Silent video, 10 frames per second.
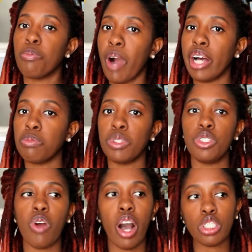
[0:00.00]
boss but
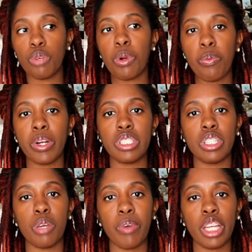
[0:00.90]
you also report to
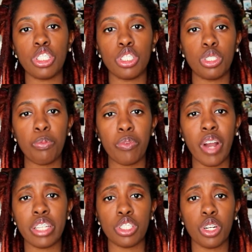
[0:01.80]
them as your
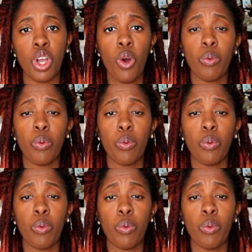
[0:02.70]
supervisor